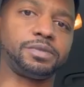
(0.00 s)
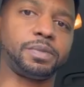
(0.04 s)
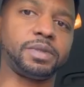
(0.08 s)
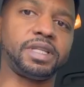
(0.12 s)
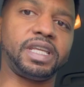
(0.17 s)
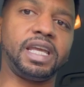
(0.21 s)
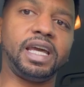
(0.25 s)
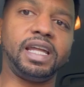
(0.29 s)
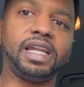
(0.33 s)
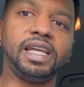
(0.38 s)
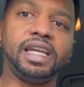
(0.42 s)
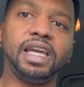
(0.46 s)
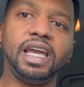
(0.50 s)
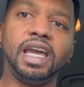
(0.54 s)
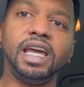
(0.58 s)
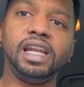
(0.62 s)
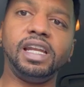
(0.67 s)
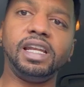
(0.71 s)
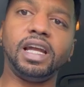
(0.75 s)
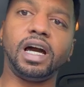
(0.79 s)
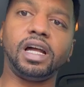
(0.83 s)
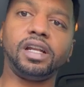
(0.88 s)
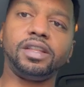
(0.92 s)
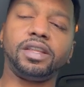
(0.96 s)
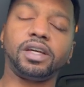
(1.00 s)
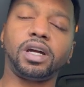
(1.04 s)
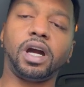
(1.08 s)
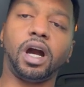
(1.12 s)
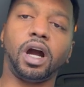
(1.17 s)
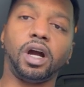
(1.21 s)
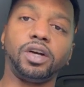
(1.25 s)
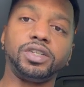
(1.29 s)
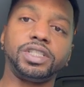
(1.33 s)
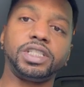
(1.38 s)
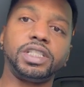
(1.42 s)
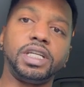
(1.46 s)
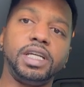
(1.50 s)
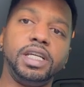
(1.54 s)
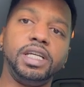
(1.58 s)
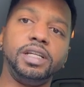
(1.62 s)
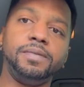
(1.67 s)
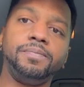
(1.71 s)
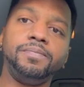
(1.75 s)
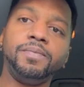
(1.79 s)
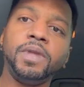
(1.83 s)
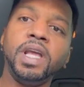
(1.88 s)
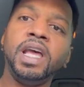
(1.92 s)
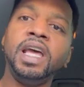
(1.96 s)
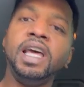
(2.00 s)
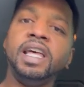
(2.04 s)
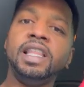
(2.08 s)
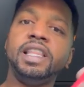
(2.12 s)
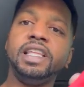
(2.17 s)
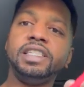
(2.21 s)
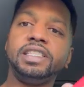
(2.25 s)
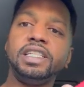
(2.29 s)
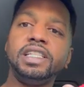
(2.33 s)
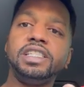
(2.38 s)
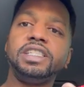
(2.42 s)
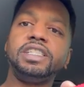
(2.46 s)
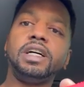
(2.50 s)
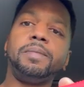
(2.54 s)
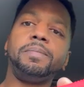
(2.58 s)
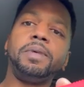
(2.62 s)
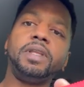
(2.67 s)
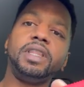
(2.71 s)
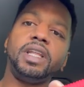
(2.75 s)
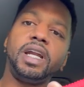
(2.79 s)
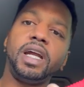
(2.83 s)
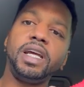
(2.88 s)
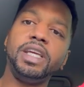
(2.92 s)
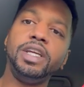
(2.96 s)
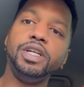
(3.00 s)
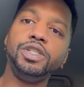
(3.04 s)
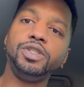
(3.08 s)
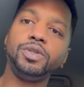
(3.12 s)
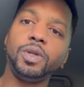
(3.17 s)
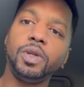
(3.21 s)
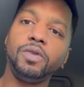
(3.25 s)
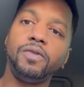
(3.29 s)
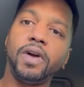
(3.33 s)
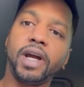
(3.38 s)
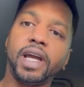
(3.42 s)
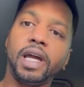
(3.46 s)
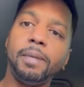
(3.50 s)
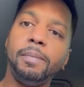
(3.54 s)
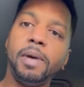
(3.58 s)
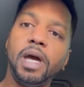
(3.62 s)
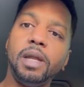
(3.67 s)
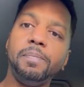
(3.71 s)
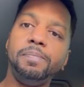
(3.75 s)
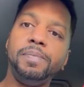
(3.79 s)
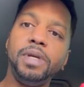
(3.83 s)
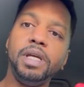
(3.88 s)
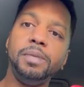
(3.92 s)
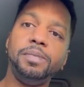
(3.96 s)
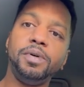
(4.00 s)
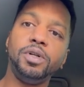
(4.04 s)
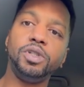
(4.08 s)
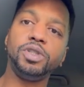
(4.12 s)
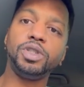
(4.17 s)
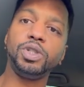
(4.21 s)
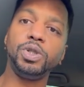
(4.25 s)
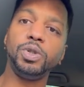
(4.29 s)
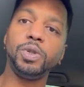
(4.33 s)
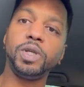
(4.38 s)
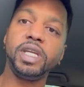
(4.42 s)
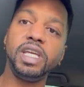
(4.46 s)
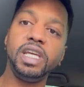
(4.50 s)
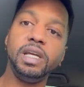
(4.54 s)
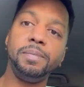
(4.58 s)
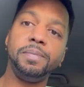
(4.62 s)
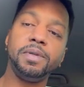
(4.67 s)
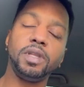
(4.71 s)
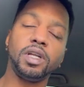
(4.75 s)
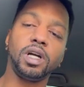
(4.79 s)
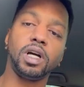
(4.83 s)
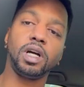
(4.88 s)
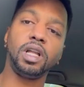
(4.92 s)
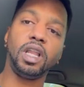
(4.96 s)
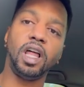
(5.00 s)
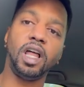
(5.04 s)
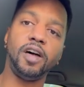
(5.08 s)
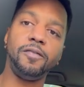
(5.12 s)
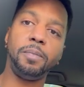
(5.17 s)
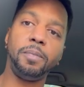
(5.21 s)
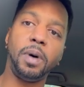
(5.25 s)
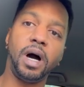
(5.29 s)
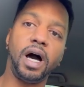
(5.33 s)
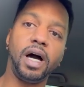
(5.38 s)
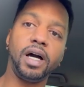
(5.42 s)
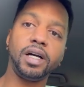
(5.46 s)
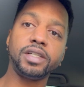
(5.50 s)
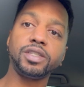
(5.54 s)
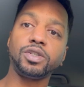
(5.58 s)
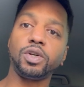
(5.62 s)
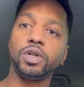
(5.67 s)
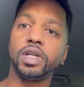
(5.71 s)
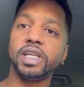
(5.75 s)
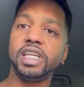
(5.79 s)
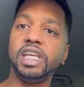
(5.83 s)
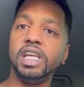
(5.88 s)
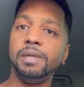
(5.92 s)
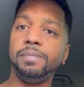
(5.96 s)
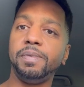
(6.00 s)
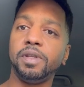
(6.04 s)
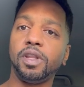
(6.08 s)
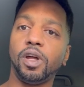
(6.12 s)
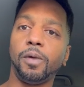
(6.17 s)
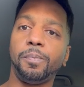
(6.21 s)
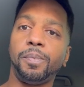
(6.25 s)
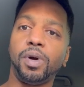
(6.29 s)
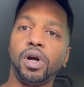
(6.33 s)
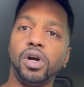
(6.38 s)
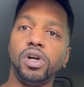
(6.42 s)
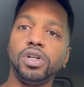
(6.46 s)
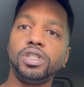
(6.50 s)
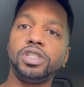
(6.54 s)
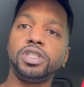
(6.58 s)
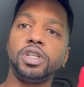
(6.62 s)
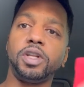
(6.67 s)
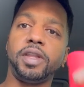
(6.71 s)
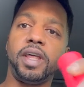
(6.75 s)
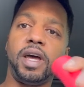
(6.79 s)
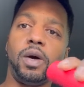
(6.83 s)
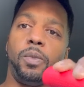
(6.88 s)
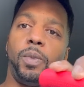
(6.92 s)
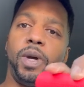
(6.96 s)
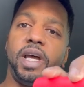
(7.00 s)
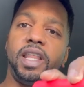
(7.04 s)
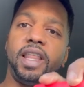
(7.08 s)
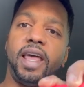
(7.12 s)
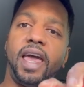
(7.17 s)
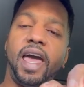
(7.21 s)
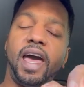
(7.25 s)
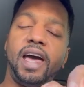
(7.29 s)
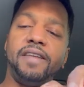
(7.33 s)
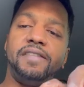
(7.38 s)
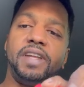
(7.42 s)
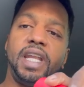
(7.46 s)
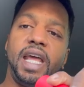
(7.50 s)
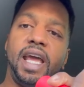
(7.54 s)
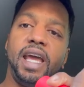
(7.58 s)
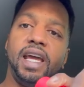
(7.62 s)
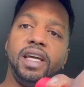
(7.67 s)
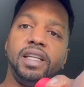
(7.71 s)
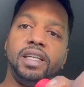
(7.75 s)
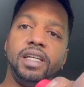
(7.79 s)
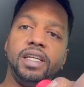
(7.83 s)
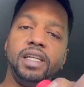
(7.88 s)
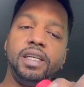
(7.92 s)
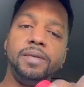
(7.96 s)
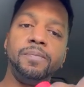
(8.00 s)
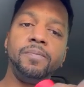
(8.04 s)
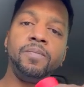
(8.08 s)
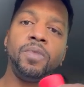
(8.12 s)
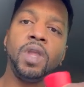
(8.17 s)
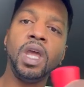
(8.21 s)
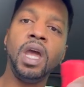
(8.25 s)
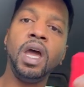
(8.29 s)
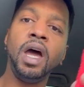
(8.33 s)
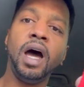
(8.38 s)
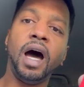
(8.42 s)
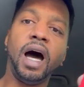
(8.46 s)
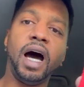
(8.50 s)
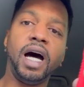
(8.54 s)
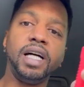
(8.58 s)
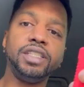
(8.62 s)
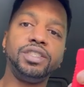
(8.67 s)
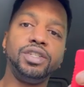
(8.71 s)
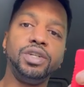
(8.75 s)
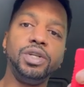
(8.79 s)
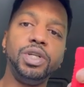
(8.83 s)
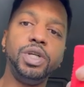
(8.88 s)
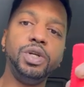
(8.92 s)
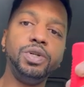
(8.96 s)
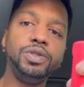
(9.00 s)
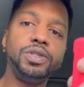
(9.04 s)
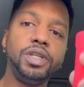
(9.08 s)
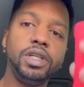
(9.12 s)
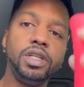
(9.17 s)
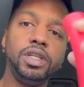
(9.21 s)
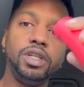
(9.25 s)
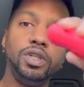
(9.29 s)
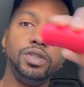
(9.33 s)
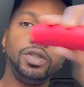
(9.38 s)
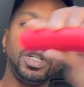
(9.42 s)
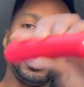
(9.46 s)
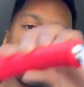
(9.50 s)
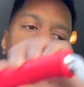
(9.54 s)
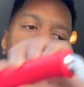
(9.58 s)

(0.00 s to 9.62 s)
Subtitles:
with getting in and out of the car seat. This is something that I usually recommend people to keep in their glove box or to keep in their purse, so that way they have it handy. To use it, you just